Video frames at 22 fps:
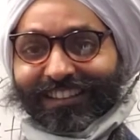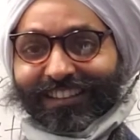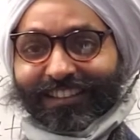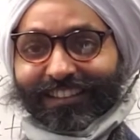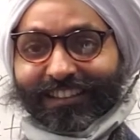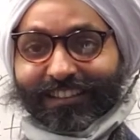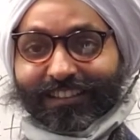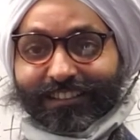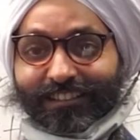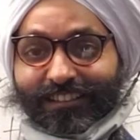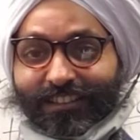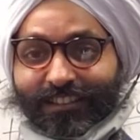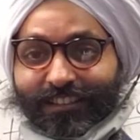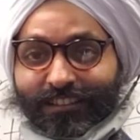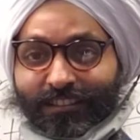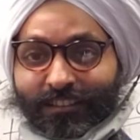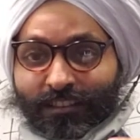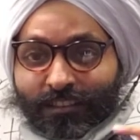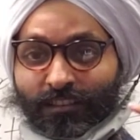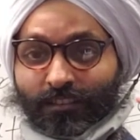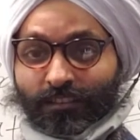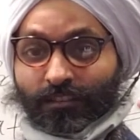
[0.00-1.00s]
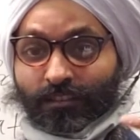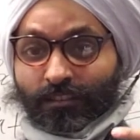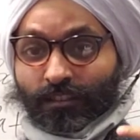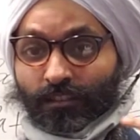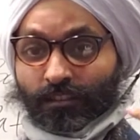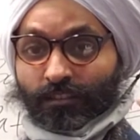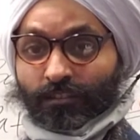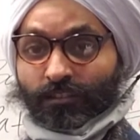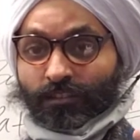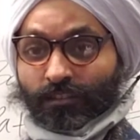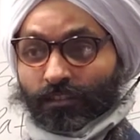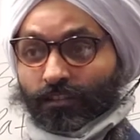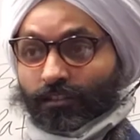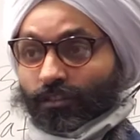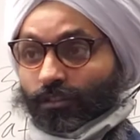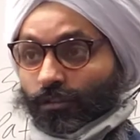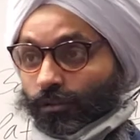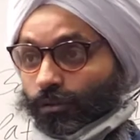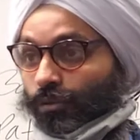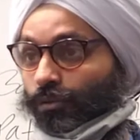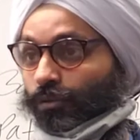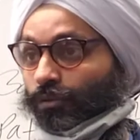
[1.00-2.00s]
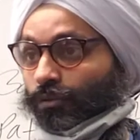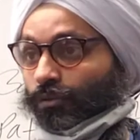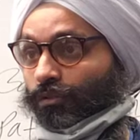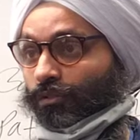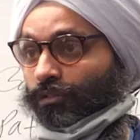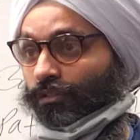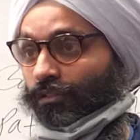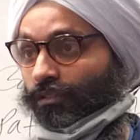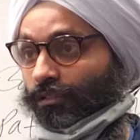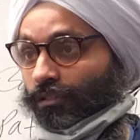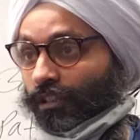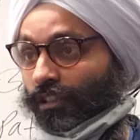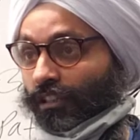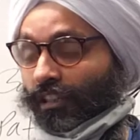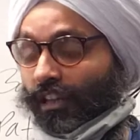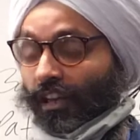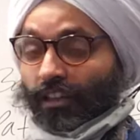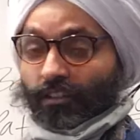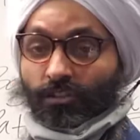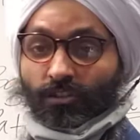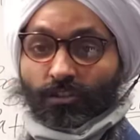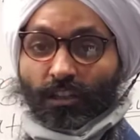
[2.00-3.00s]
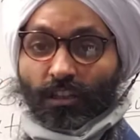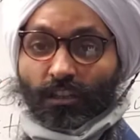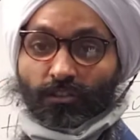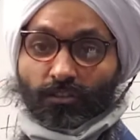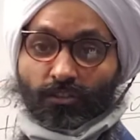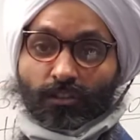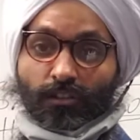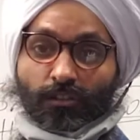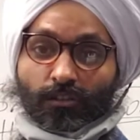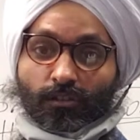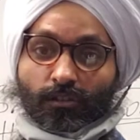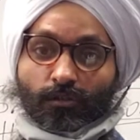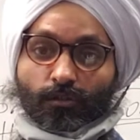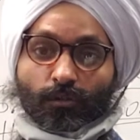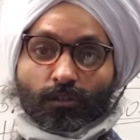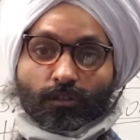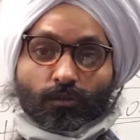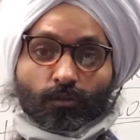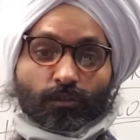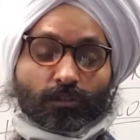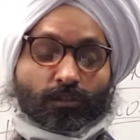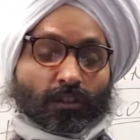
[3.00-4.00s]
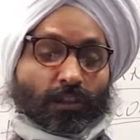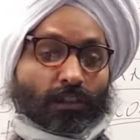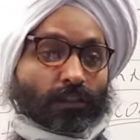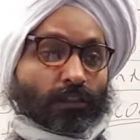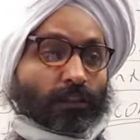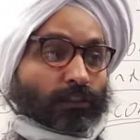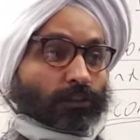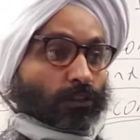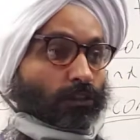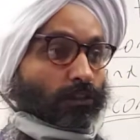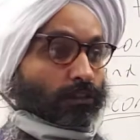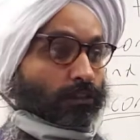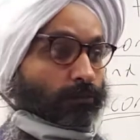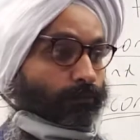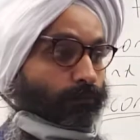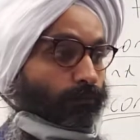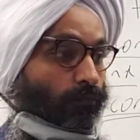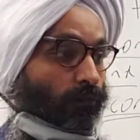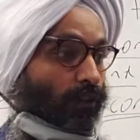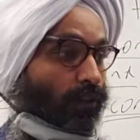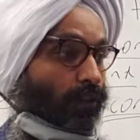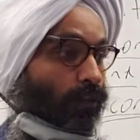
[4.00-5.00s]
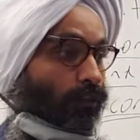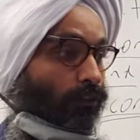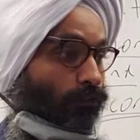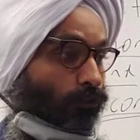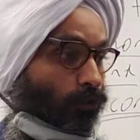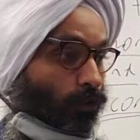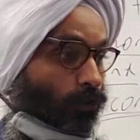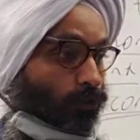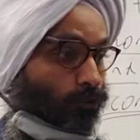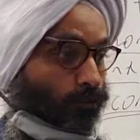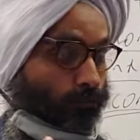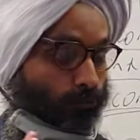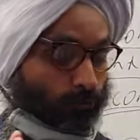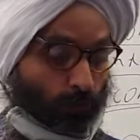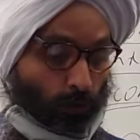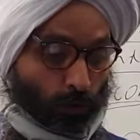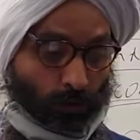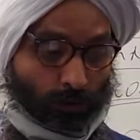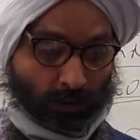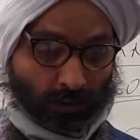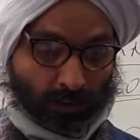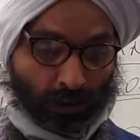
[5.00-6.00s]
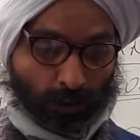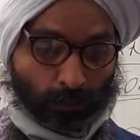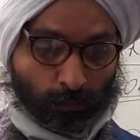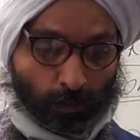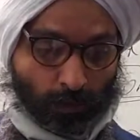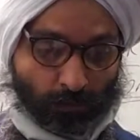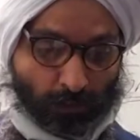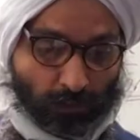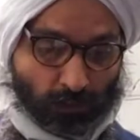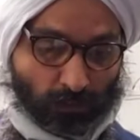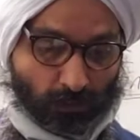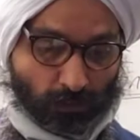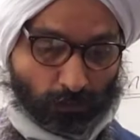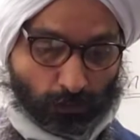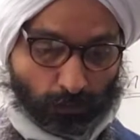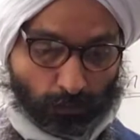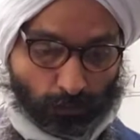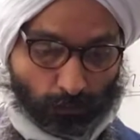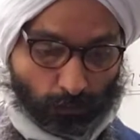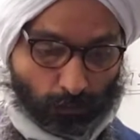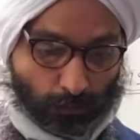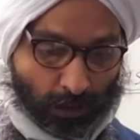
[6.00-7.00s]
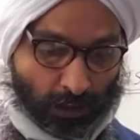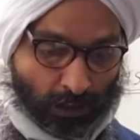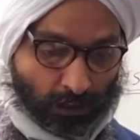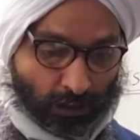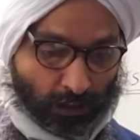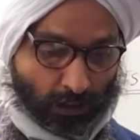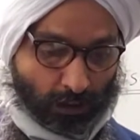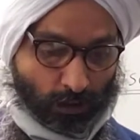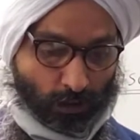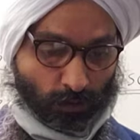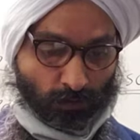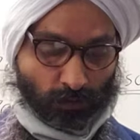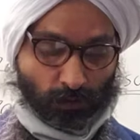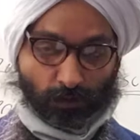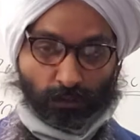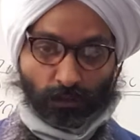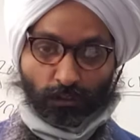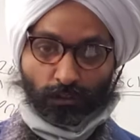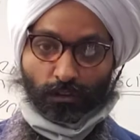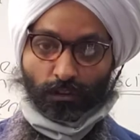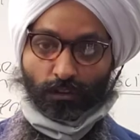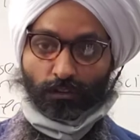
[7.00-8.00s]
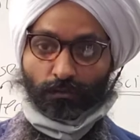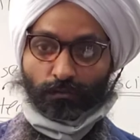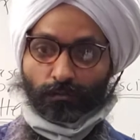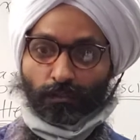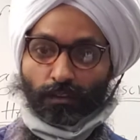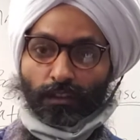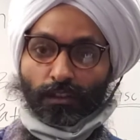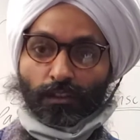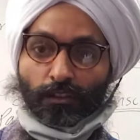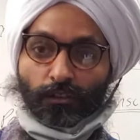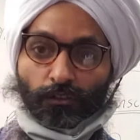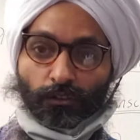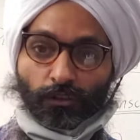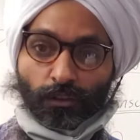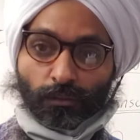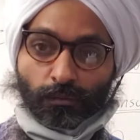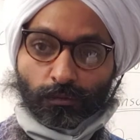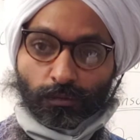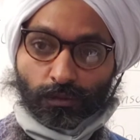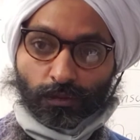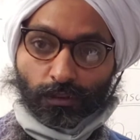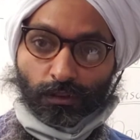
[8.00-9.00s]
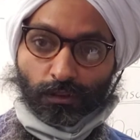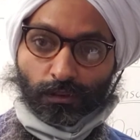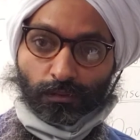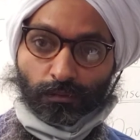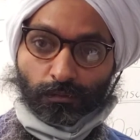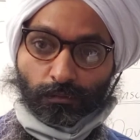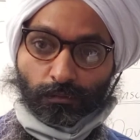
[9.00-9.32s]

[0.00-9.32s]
There's clues. It can't stay secret once we shed light on it. So more to come on this. Many thank you for listening. So I'm just gonna